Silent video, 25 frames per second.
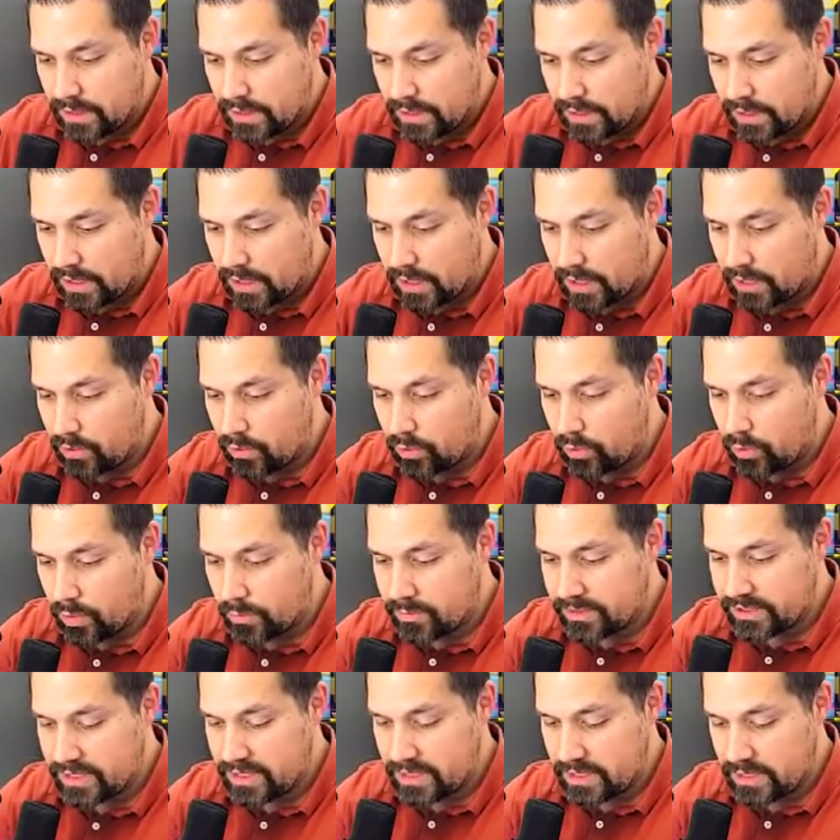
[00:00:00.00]
uh,
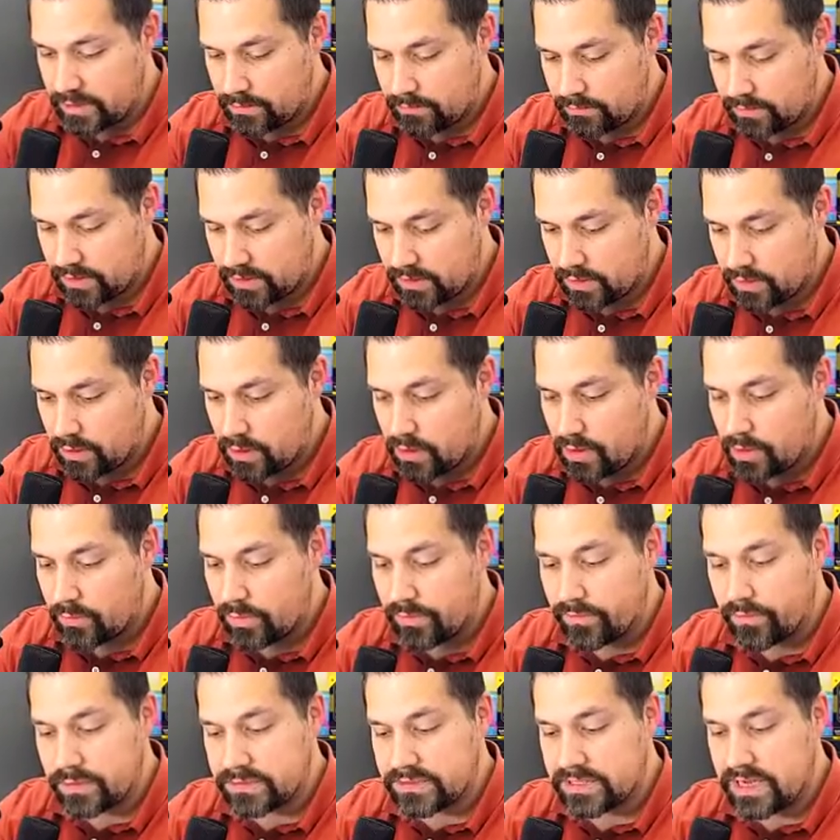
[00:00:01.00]
Wormadam,
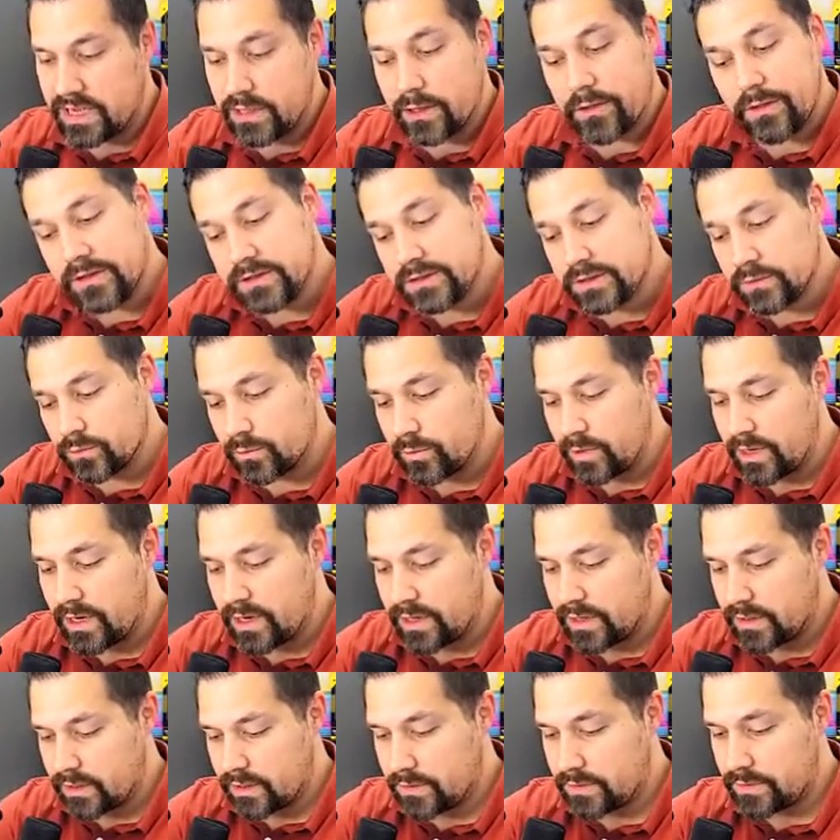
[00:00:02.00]
Reverse Hollow. It's a
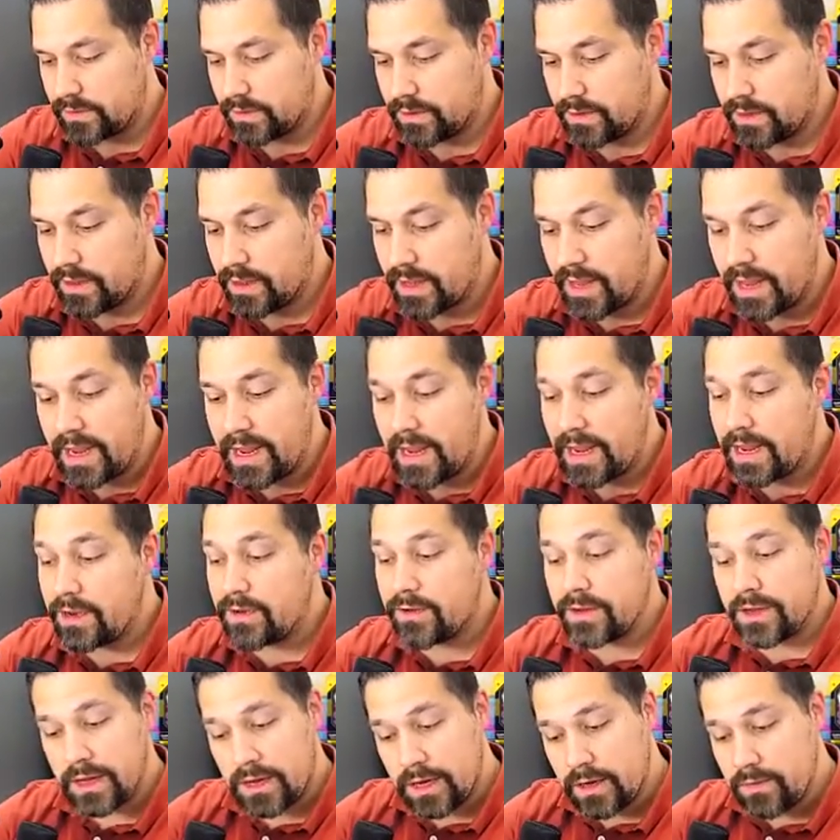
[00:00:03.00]
rare.
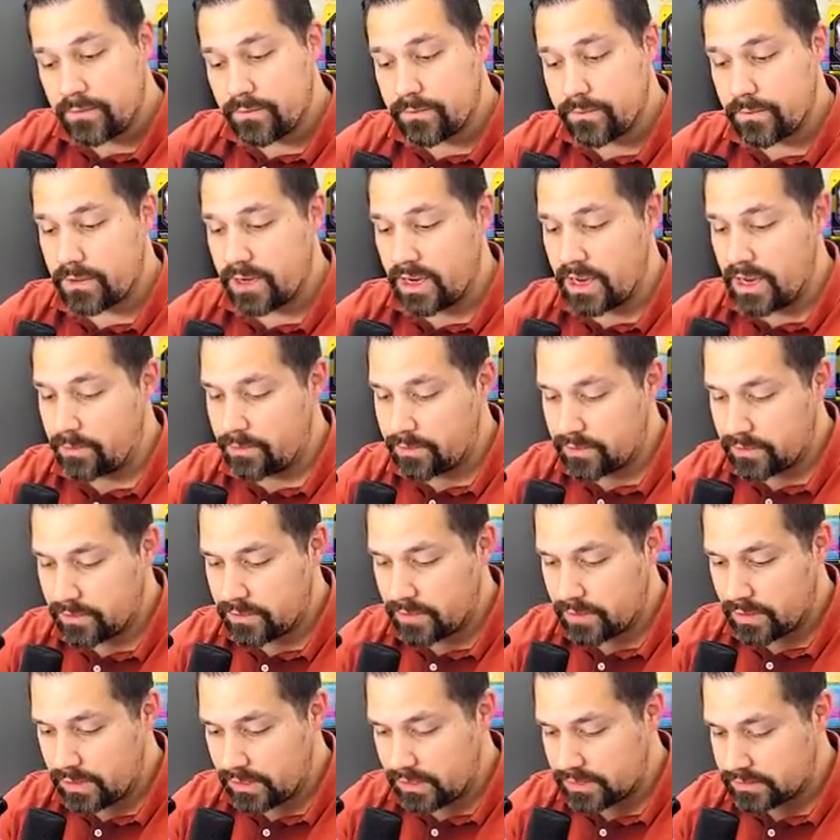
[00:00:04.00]
And Infernape
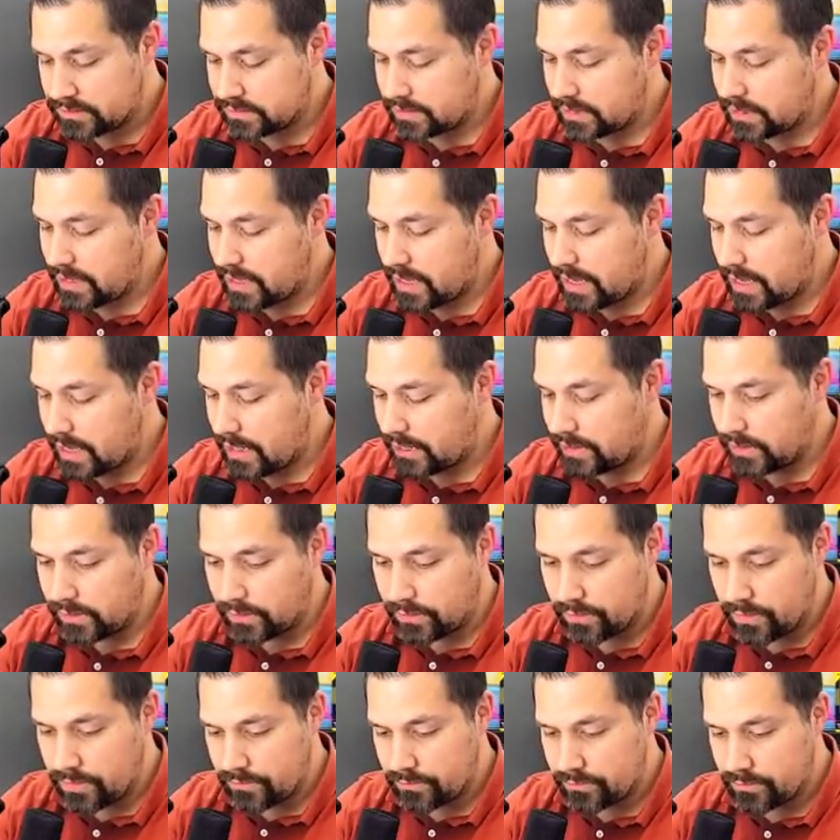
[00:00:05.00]
as a
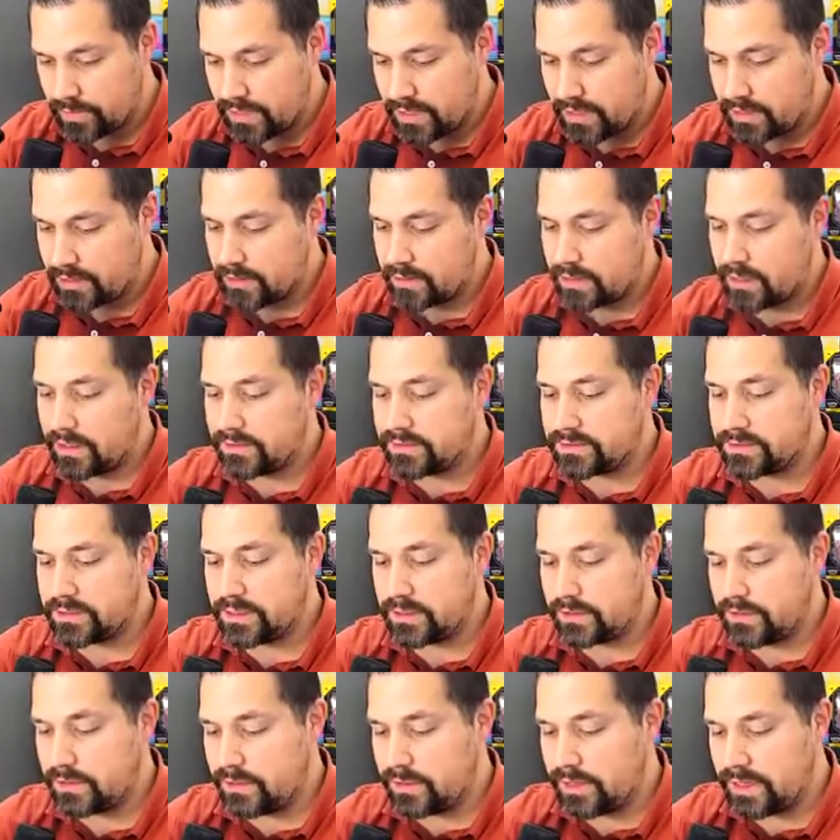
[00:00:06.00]
hollow. All right, nice.
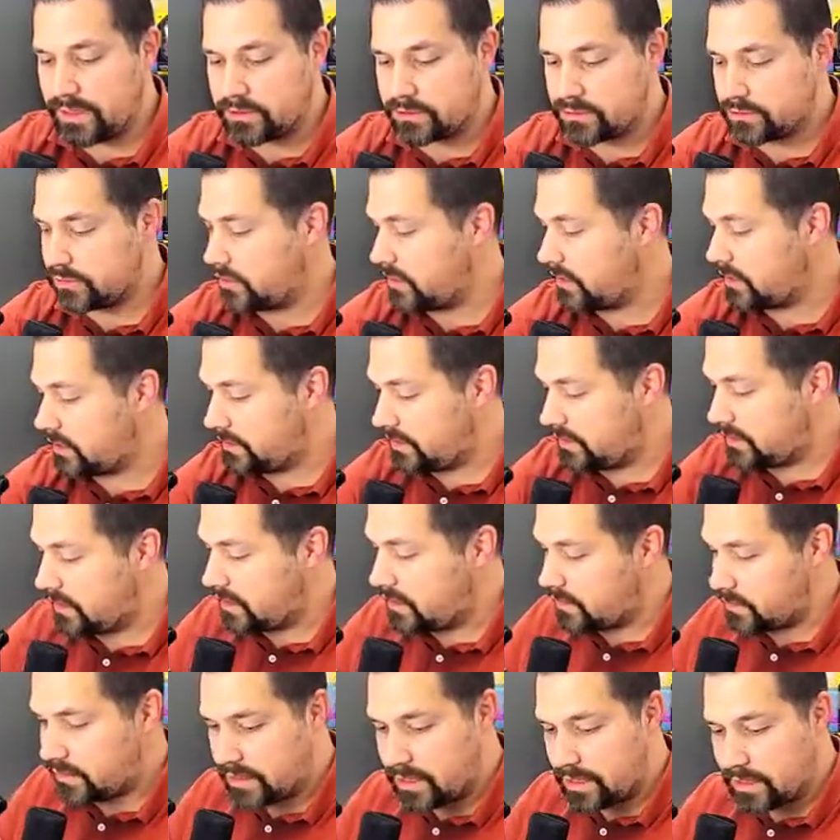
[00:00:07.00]
Get a little extra hit at the
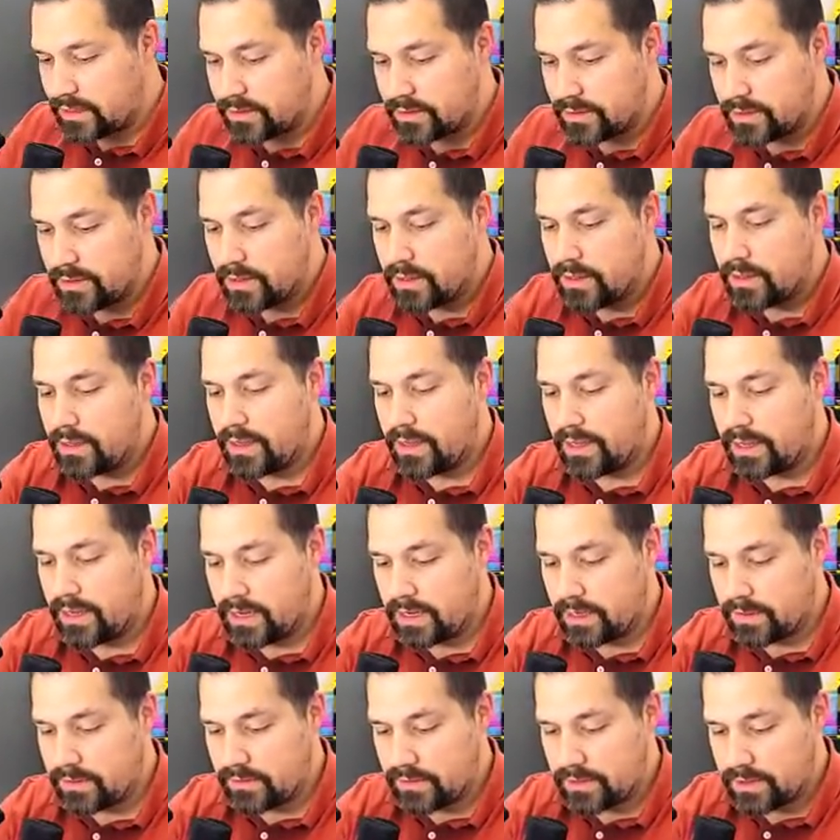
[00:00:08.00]
end there.
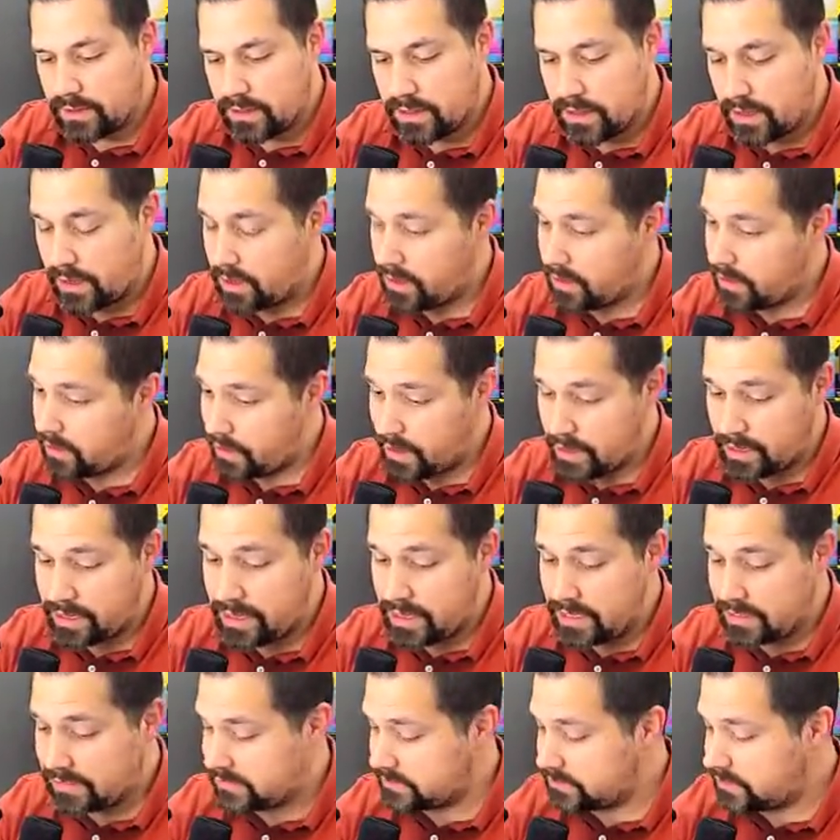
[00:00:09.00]
And uh, I, I
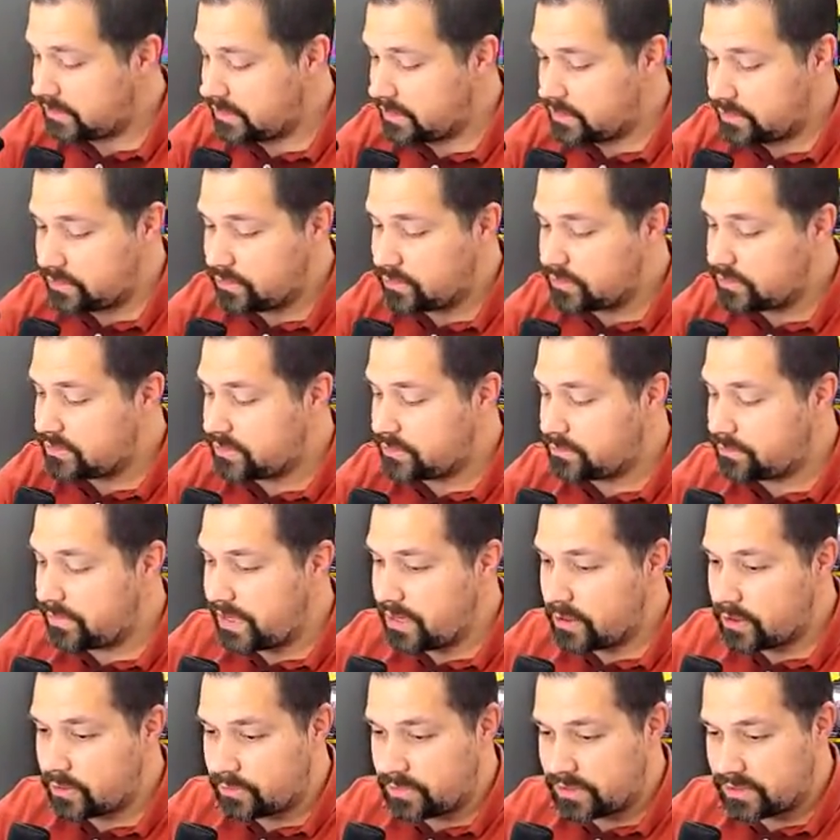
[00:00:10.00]
can't tell you who did
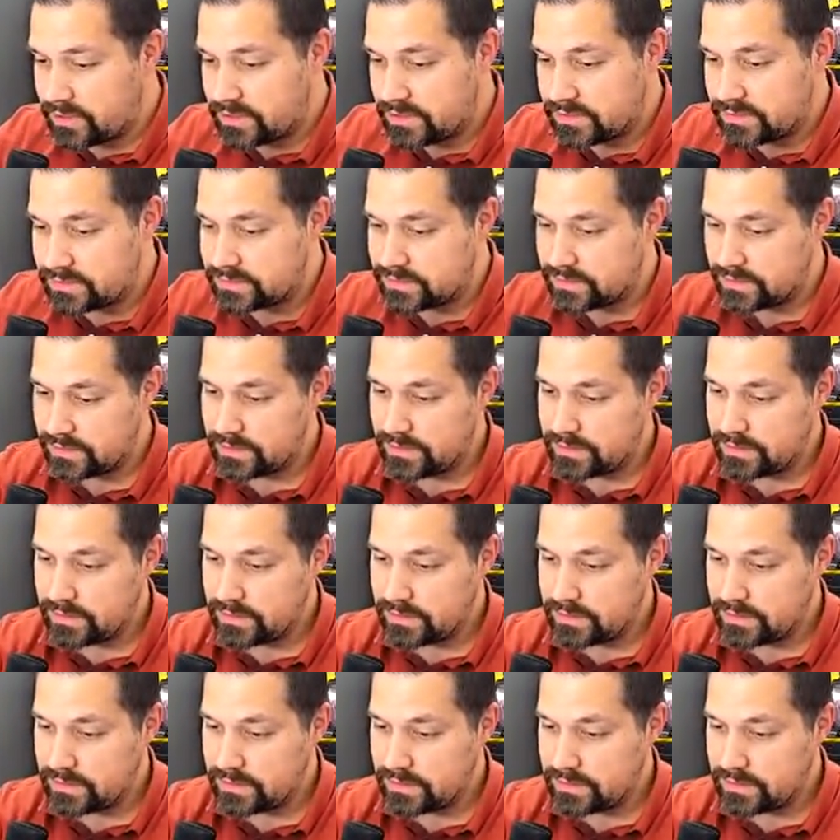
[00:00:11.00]
better because